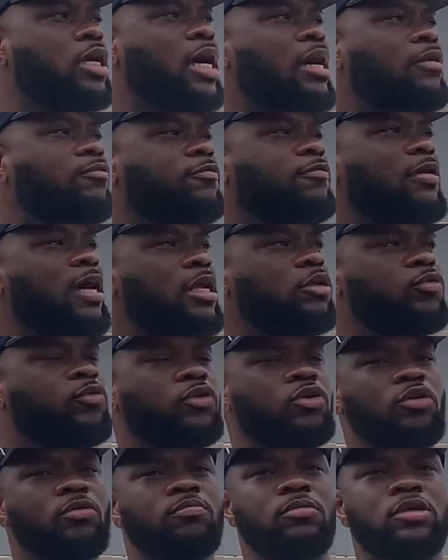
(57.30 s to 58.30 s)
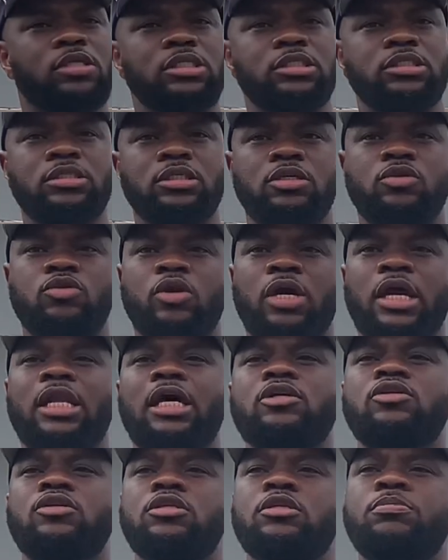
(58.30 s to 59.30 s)
have value for your money, you can
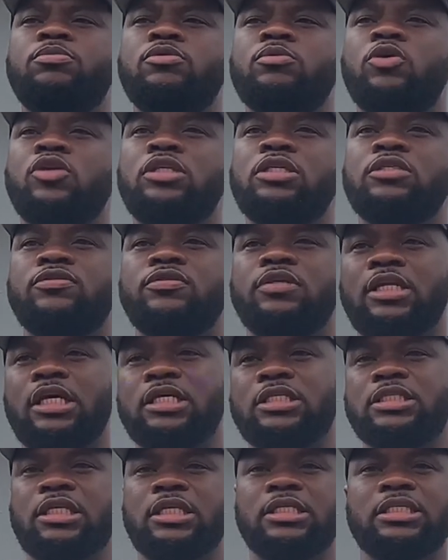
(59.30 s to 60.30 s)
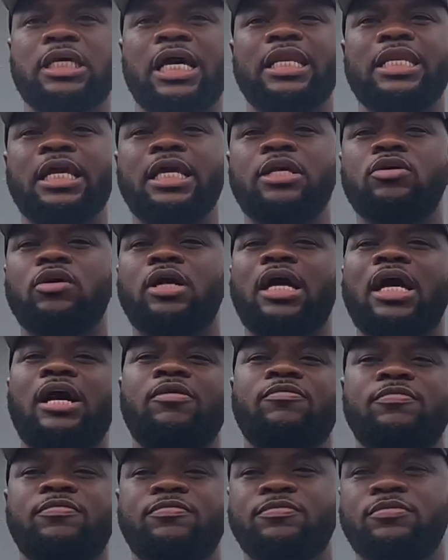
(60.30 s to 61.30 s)
actually put money in real estate, and then you can
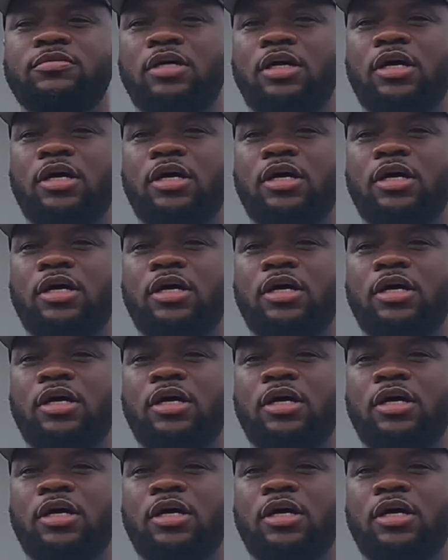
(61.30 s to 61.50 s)
have